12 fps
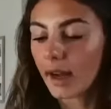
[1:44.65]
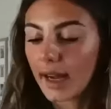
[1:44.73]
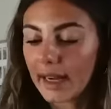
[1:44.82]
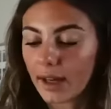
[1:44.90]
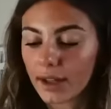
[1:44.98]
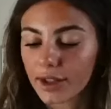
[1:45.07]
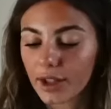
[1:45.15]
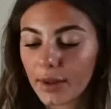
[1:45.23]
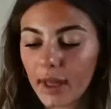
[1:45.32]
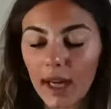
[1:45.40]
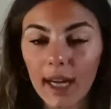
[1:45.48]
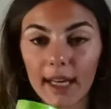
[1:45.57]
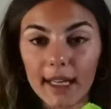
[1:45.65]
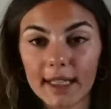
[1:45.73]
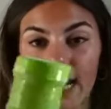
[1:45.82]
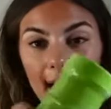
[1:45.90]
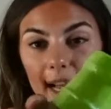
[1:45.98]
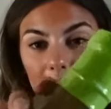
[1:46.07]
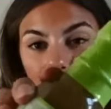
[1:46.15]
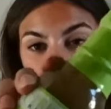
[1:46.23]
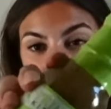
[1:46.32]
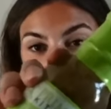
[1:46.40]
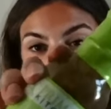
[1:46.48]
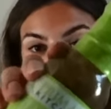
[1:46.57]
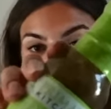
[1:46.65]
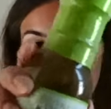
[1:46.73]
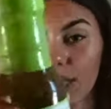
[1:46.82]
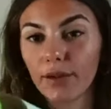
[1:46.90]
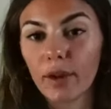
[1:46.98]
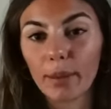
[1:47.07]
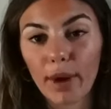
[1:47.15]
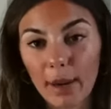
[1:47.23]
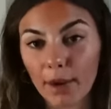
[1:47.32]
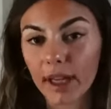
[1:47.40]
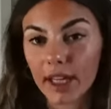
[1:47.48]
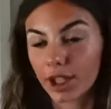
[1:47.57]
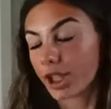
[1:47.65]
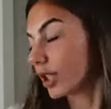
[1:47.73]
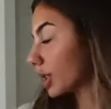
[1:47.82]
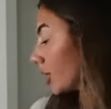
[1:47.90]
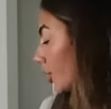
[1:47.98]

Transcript: I also got an Italian dressing from Primal Kitchen to